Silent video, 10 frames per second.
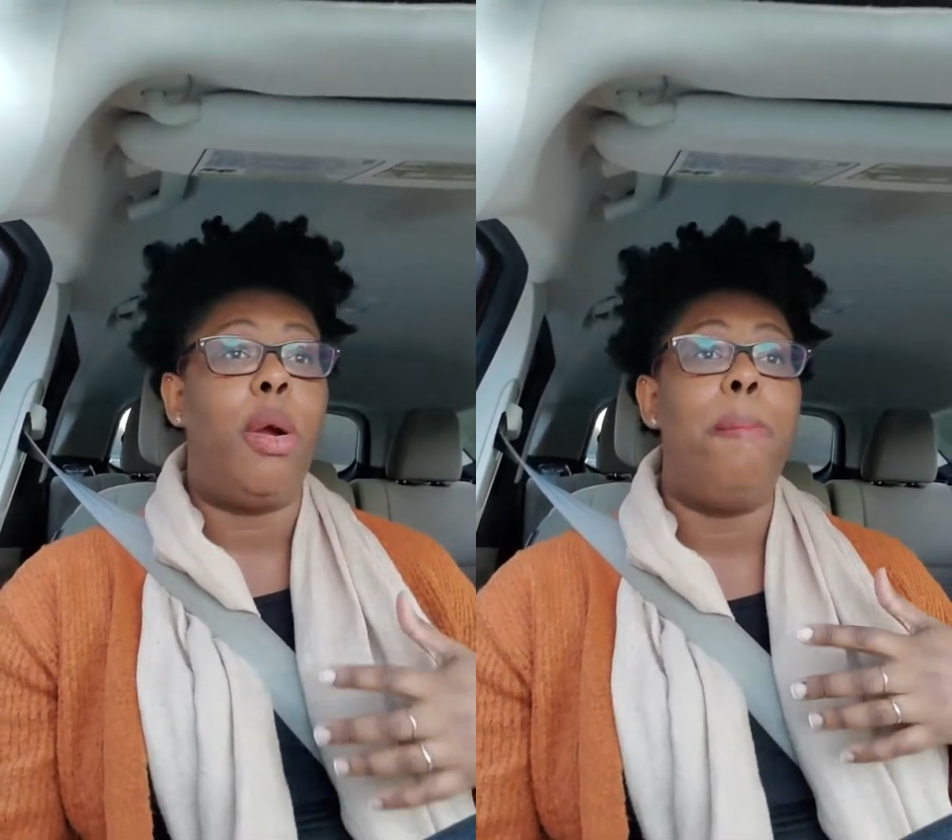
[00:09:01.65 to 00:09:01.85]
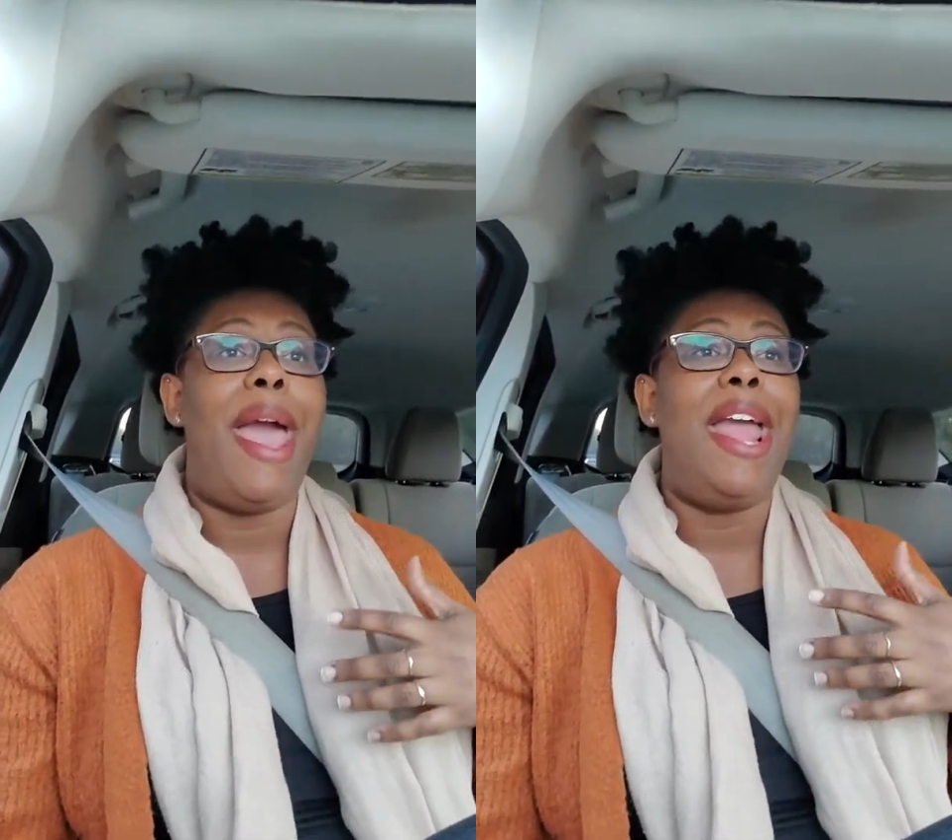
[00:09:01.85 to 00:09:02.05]

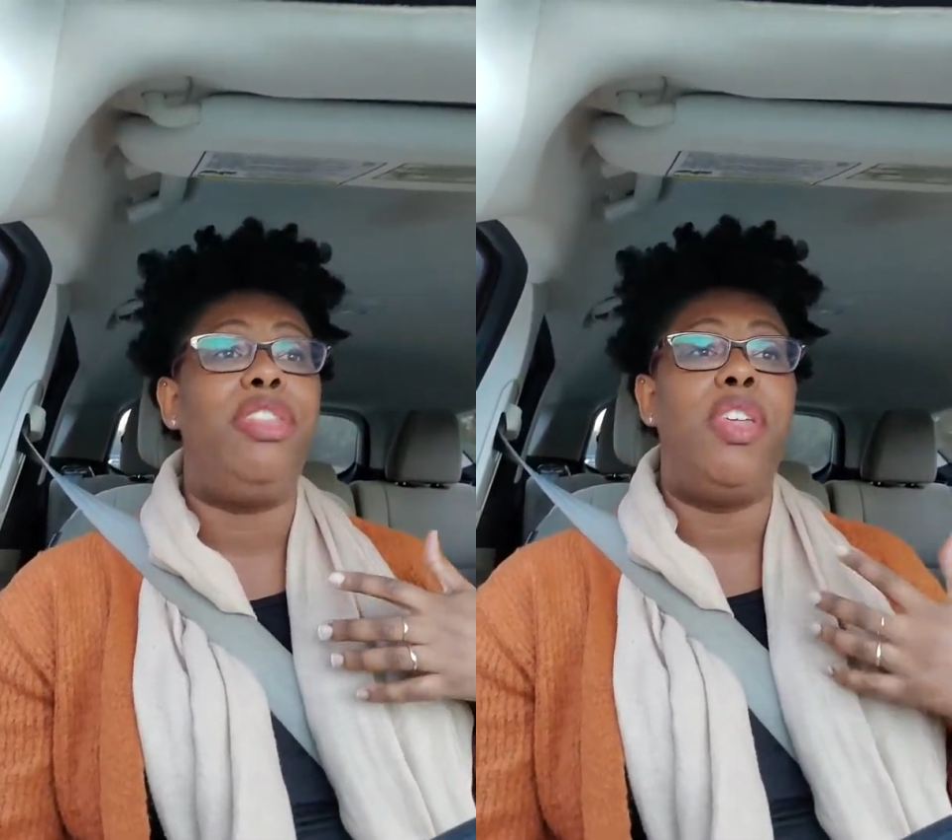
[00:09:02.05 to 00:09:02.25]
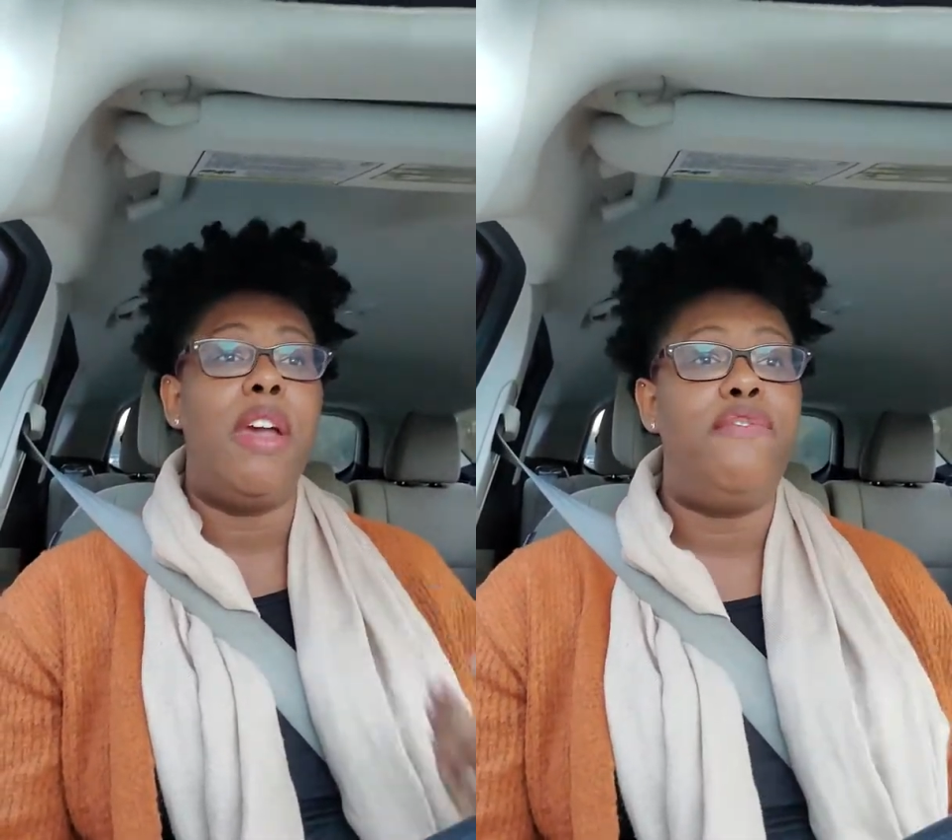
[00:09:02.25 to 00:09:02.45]

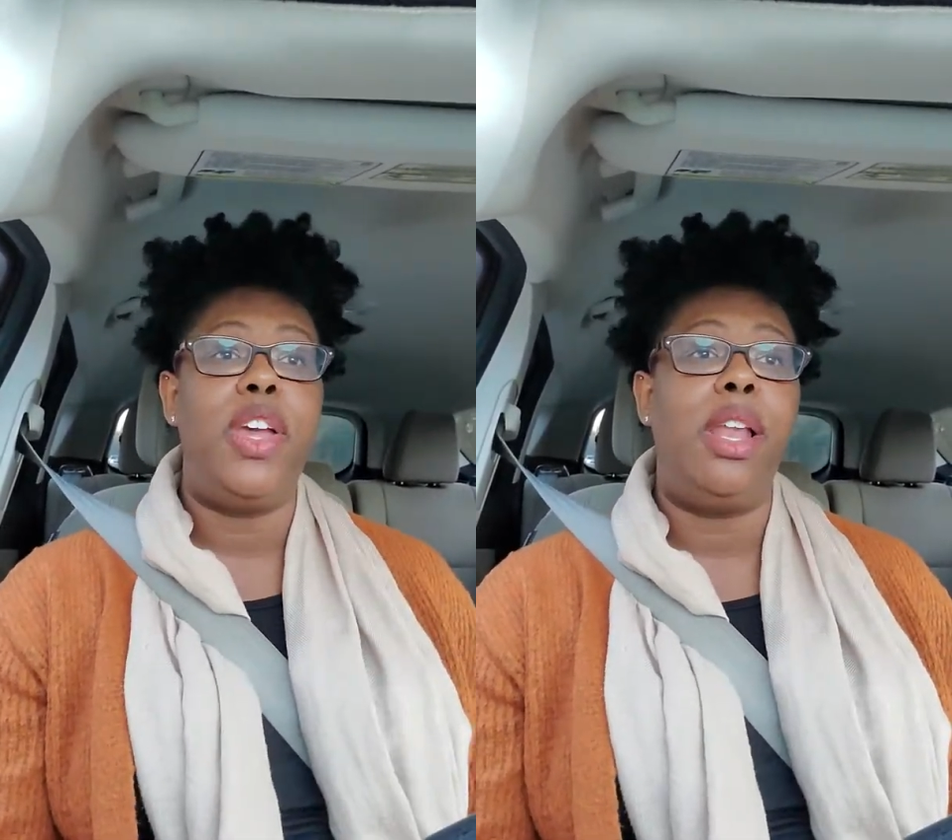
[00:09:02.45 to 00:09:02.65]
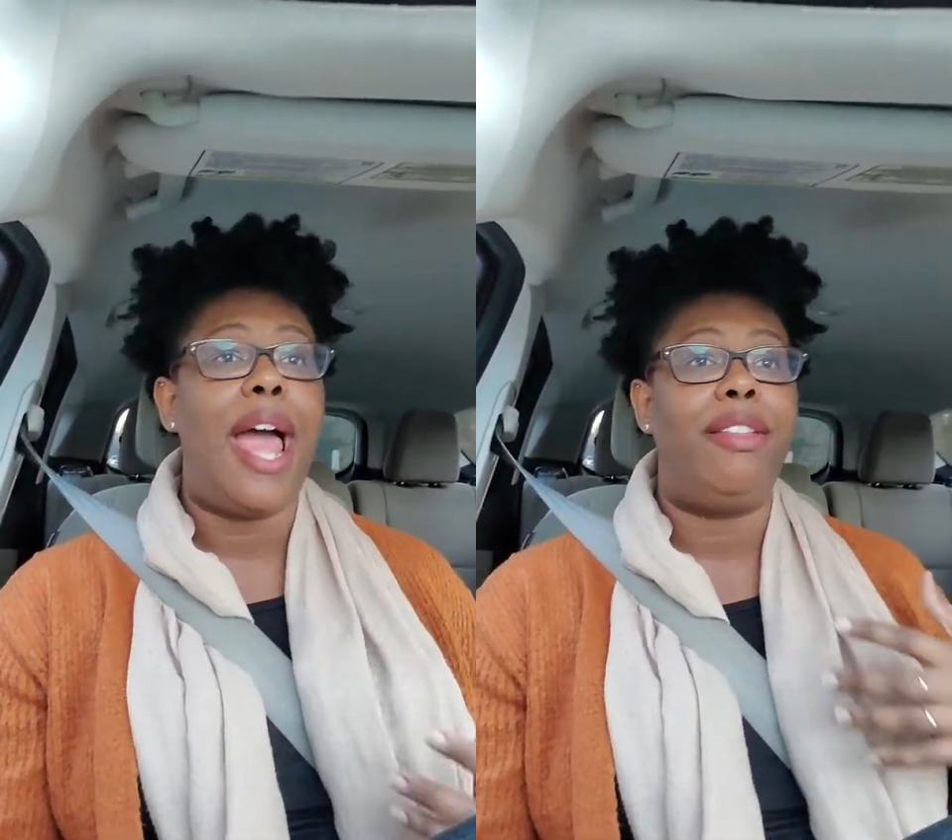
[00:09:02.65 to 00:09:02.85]
made them
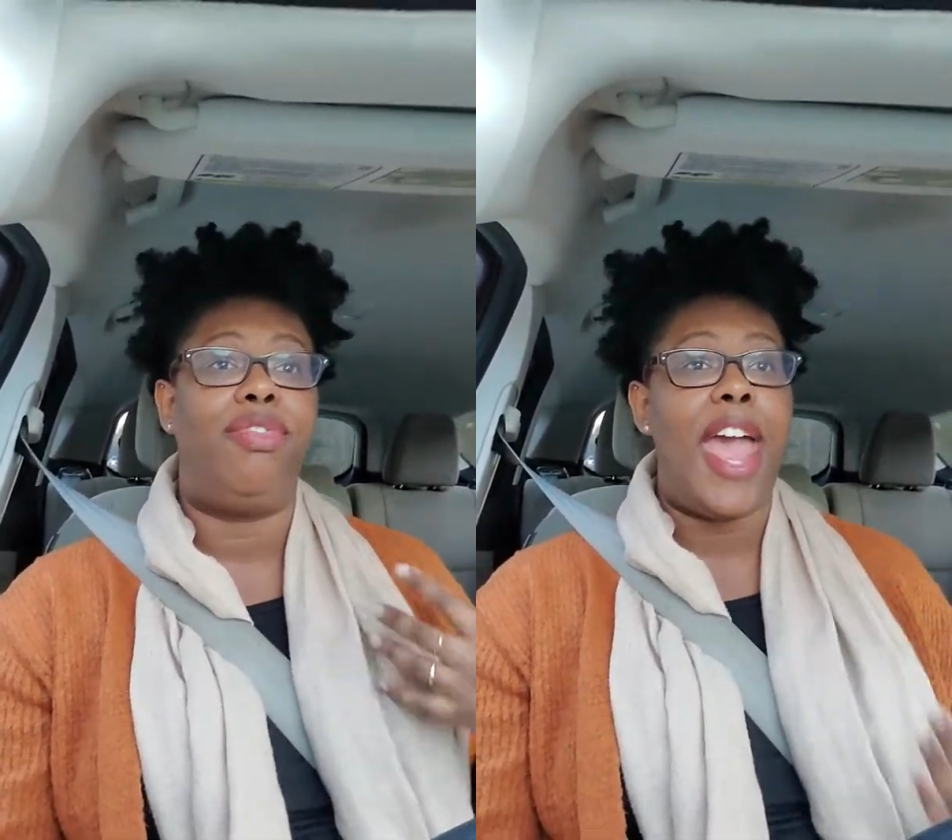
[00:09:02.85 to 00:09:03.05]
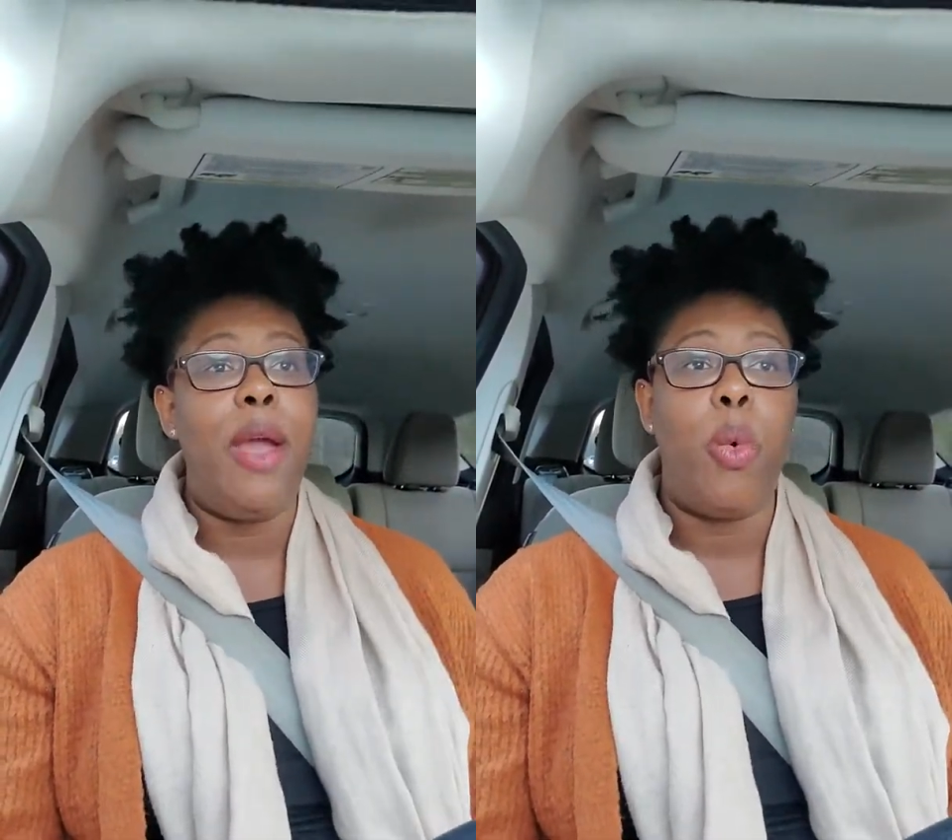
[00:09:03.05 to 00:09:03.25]
feel like
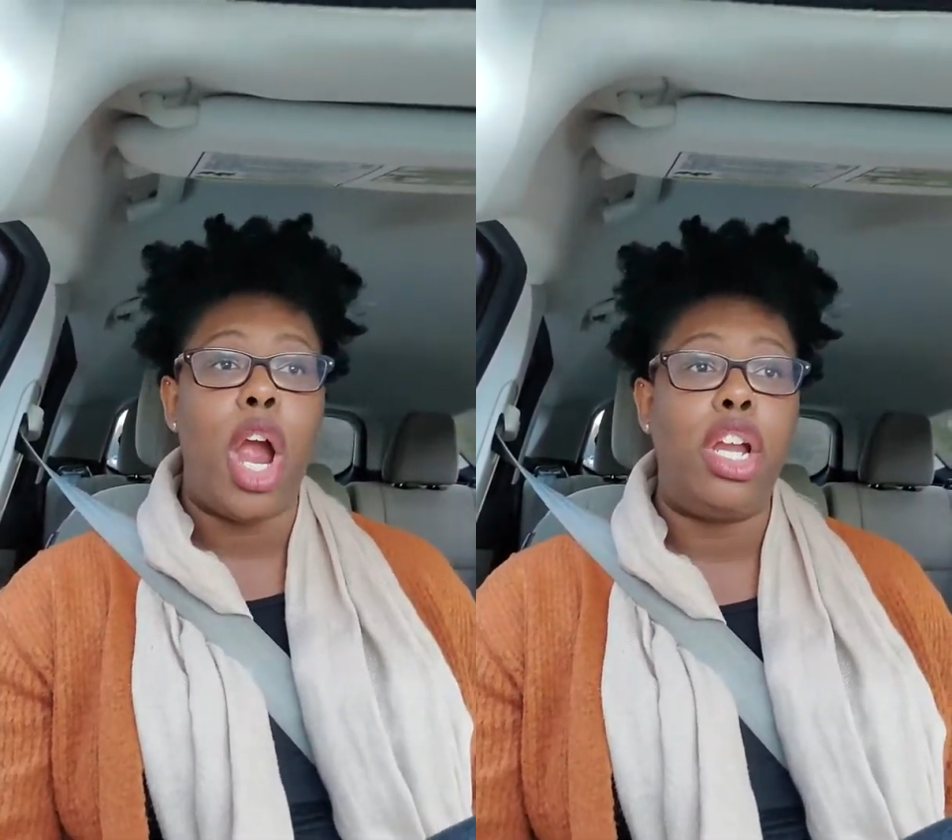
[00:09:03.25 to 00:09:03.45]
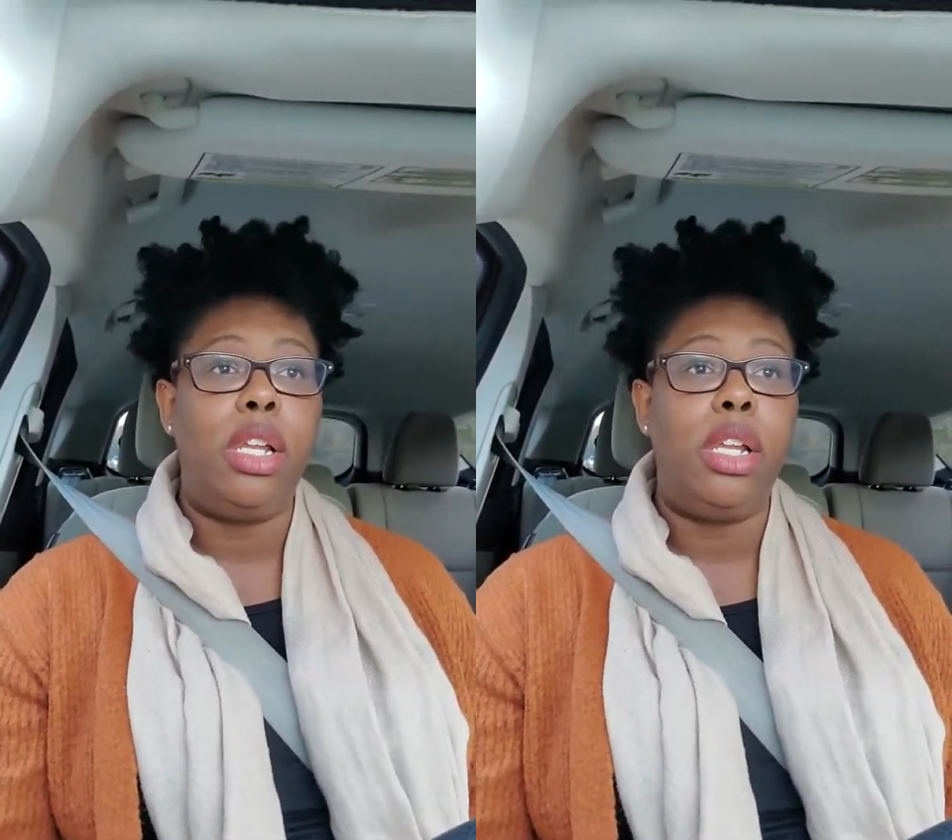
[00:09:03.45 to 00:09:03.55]
they weren't